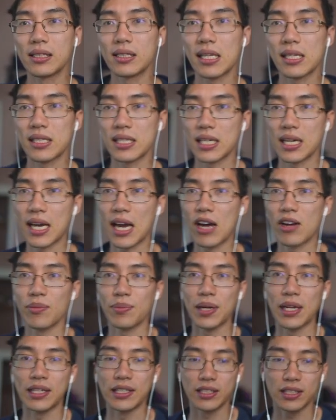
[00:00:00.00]
That's the account
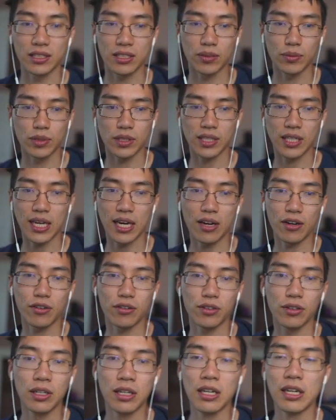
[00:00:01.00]
balance on someone's
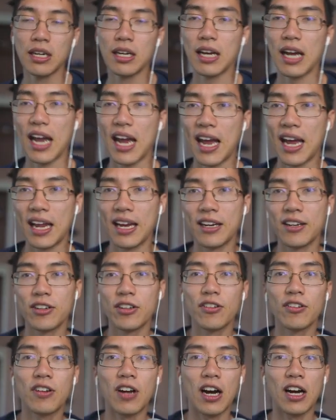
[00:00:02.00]
account. And
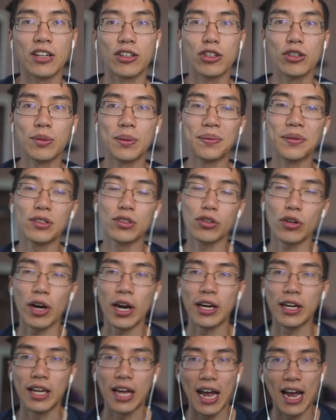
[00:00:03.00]
you've got two people
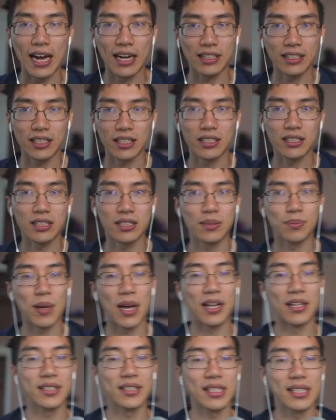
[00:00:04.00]
trying to access this
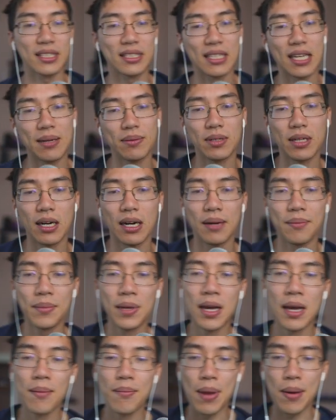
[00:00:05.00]
balance at the same time.
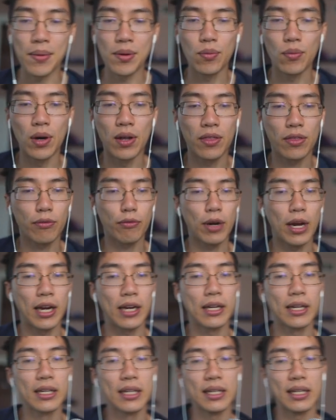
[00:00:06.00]
Maybe one
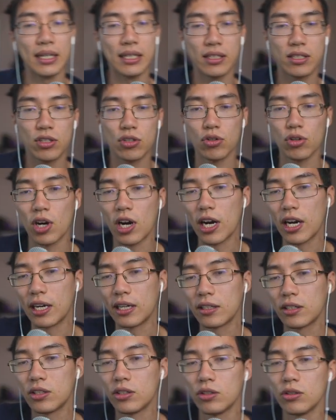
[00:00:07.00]
thread is
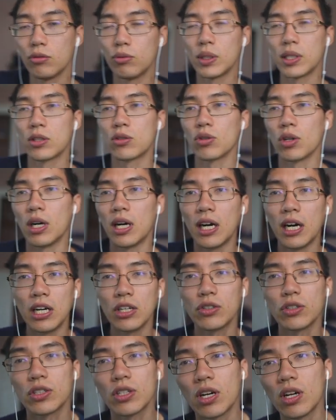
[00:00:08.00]
trying to withdraw
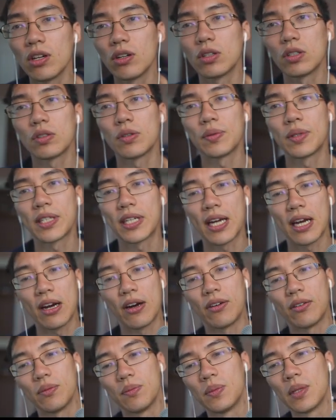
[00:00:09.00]
$100 from the
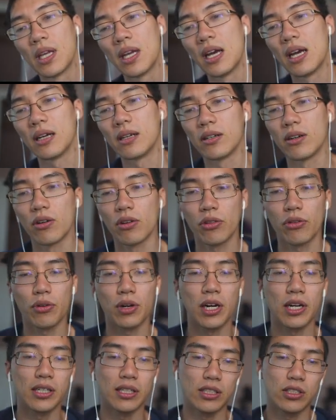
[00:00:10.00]
account, and another
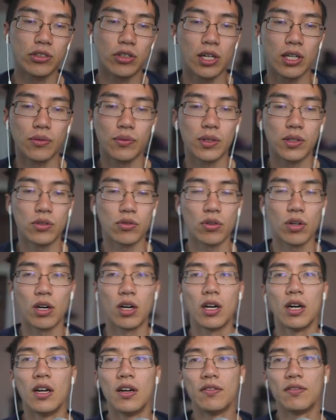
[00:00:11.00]
thread is trying to
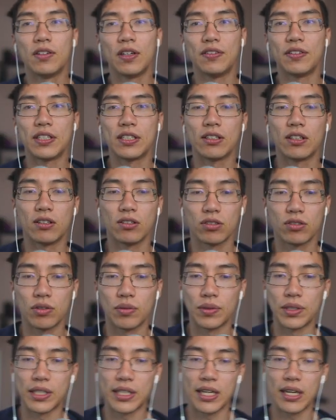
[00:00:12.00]
withdraw $50
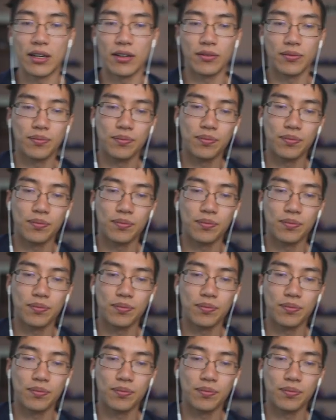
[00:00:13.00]
from the account.